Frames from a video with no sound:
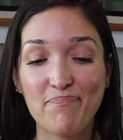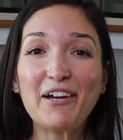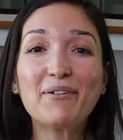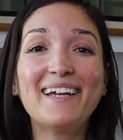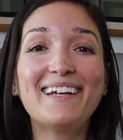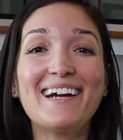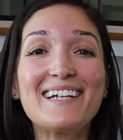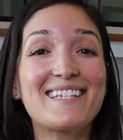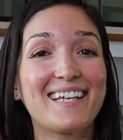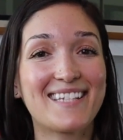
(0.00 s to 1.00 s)
Okay
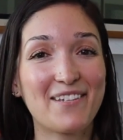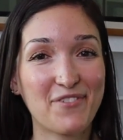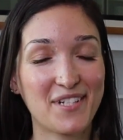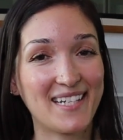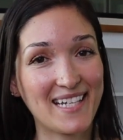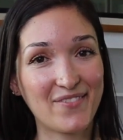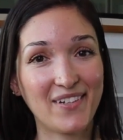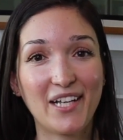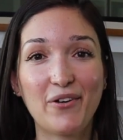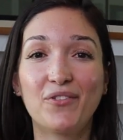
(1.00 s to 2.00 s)
guys, that's it for today's
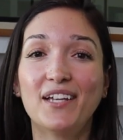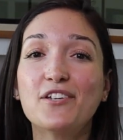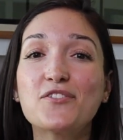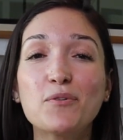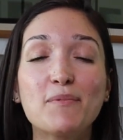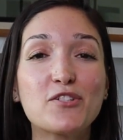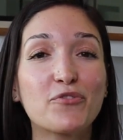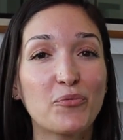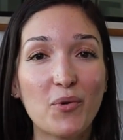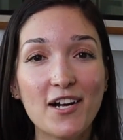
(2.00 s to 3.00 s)
video. Thank you so much
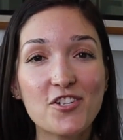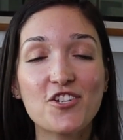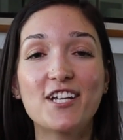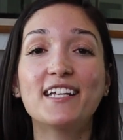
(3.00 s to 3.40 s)
for watching.